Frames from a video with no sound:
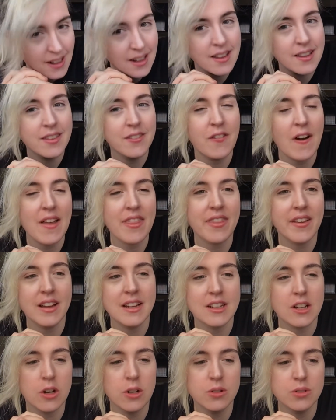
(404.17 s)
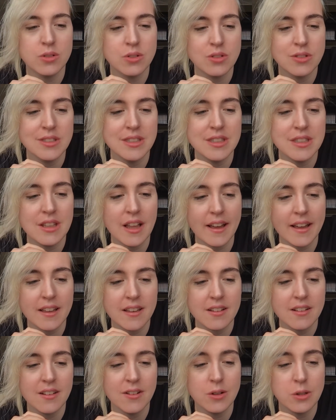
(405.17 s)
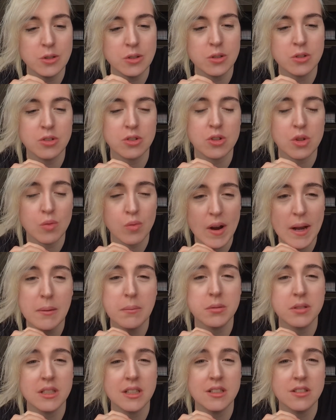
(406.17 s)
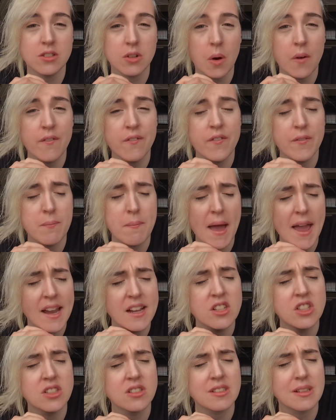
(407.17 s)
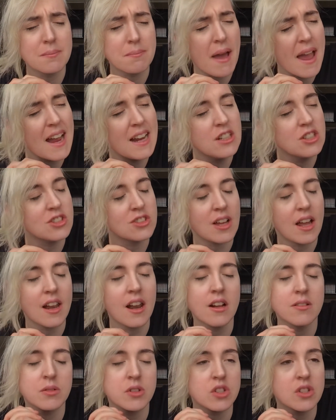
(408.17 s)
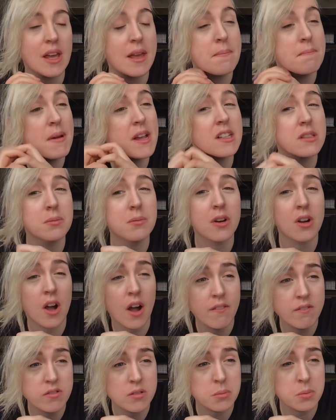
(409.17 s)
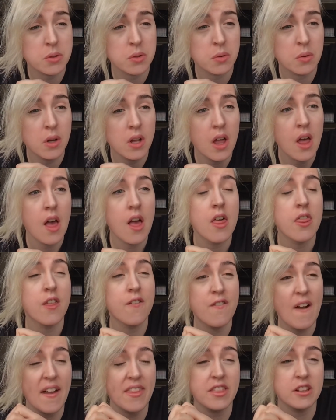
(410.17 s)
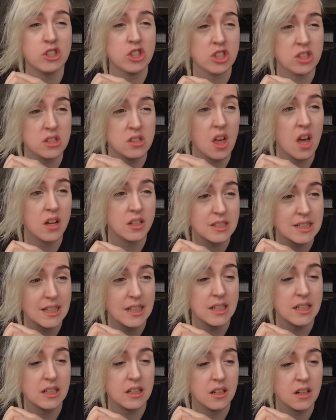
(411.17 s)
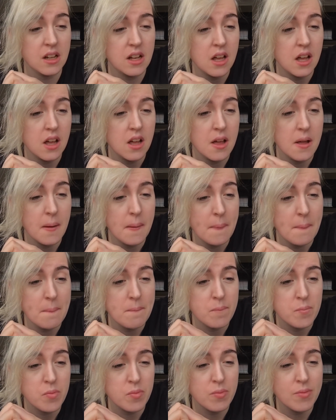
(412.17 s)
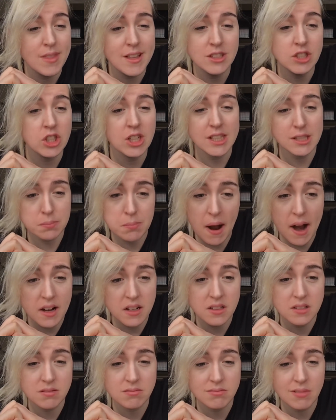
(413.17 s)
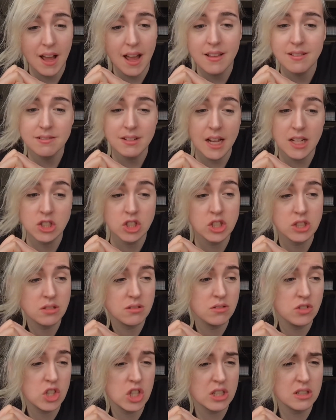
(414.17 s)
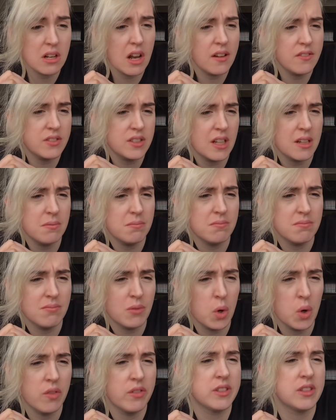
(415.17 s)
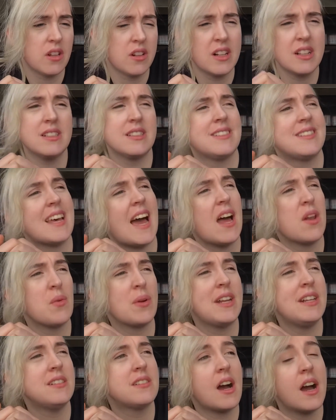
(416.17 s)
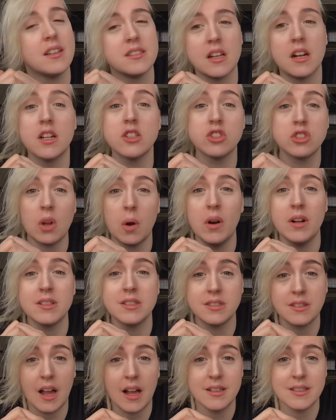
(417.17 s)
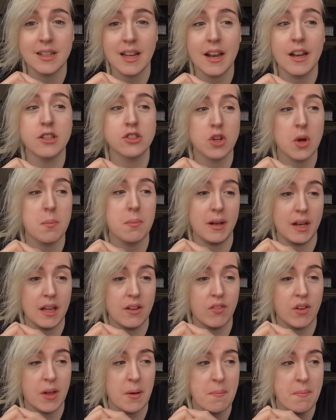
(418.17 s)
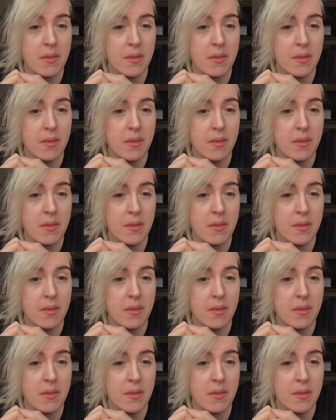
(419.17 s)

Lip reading: The fact that it goes, like, also just the rape scenes go on pages and pages, and it makes me uncomfortable. The fact that she's 13, then she gets pregnant, and she loves him all of a sudden, and sad when he dies, and I just don't understand it, and I don't believe it.